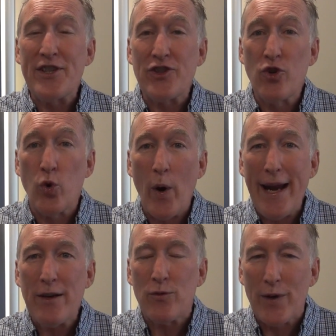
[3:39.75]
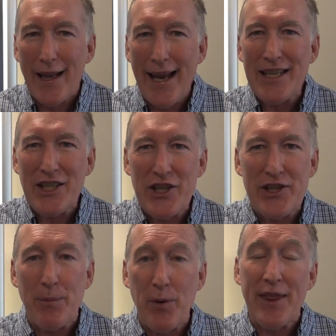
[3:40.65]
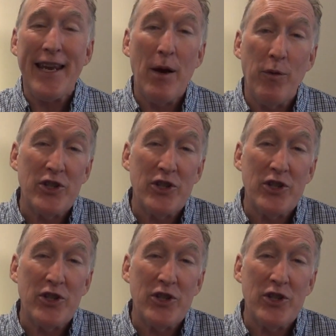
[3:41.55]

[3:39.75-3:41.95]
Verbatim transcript: this great relationship with him,